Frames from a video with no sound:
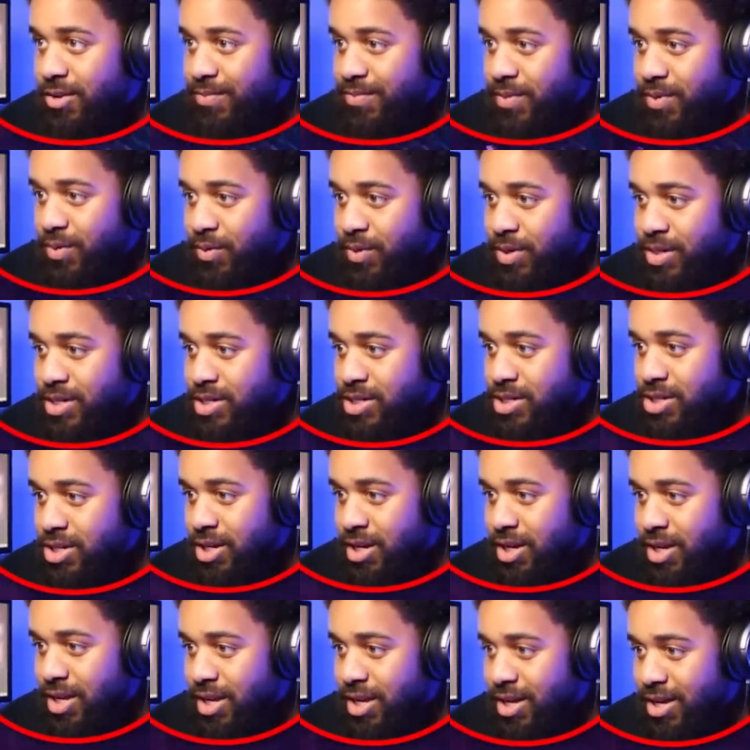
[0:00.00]
which
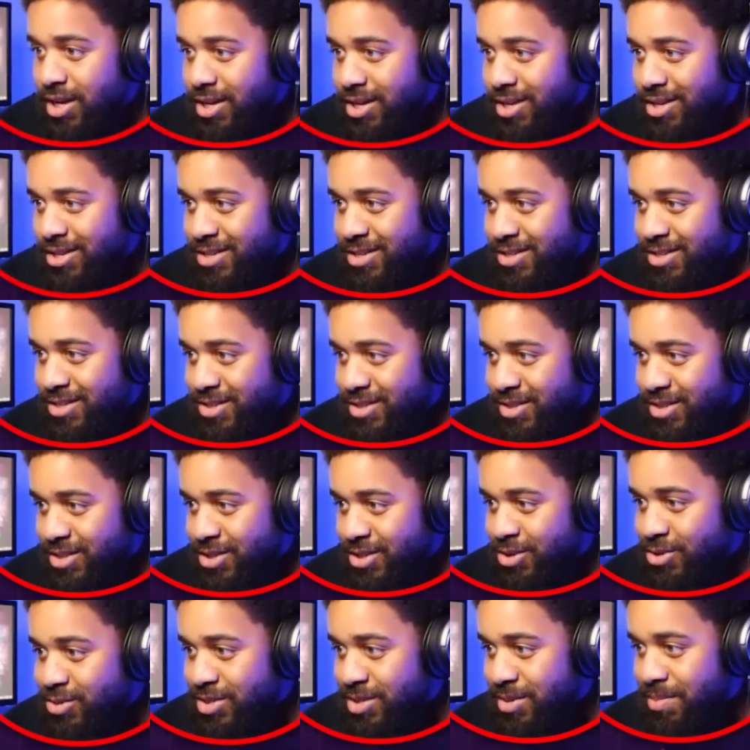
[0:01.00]
should
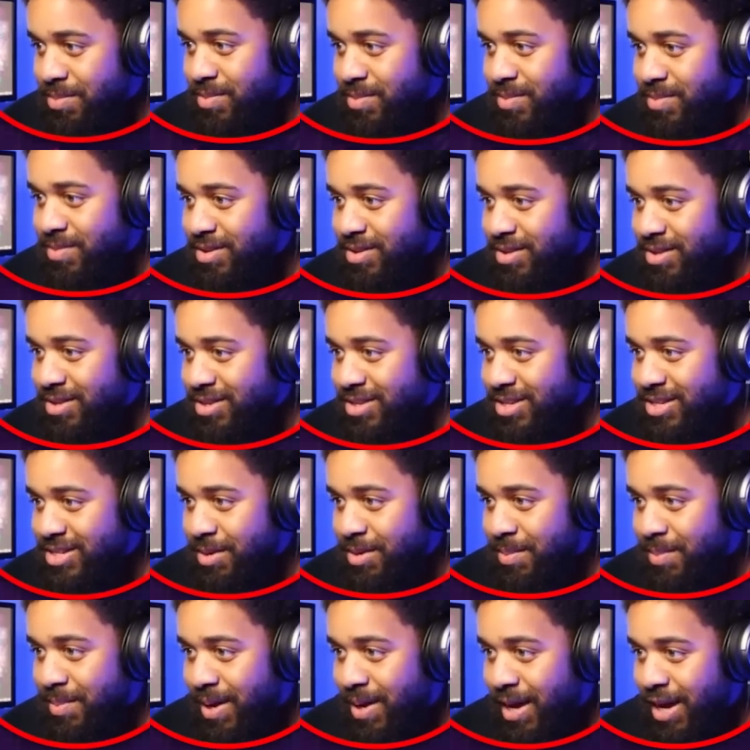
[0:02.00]
do some
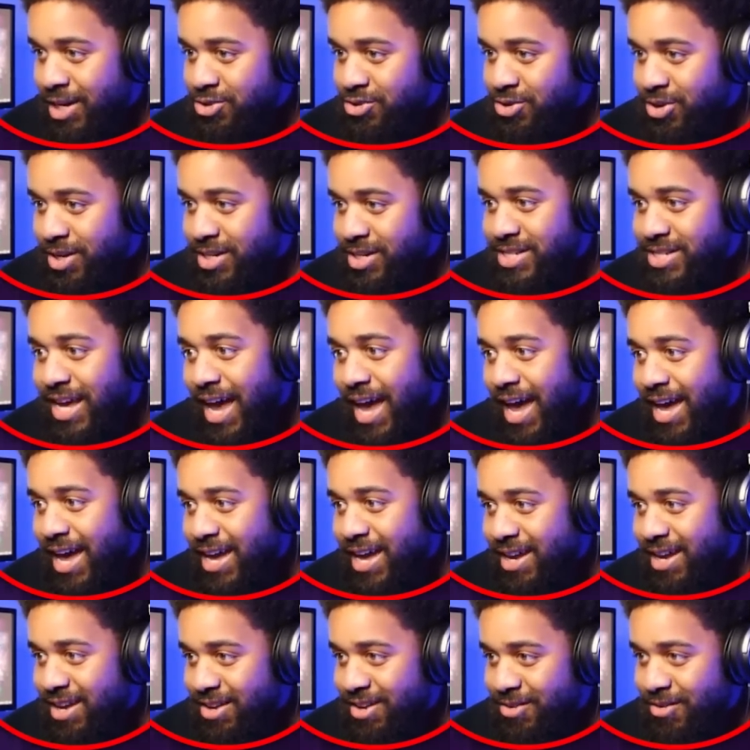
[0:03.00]
extra
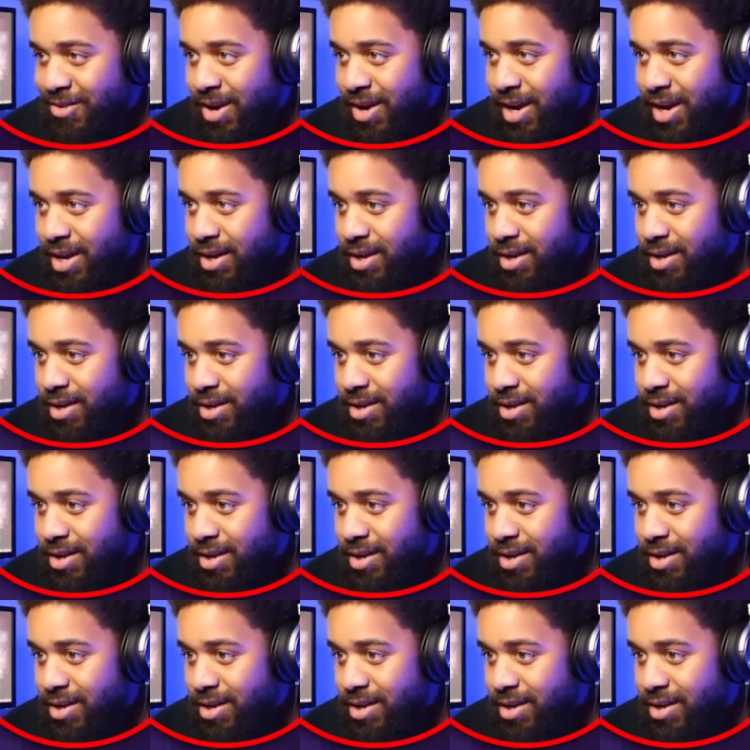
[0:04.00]
attack, right?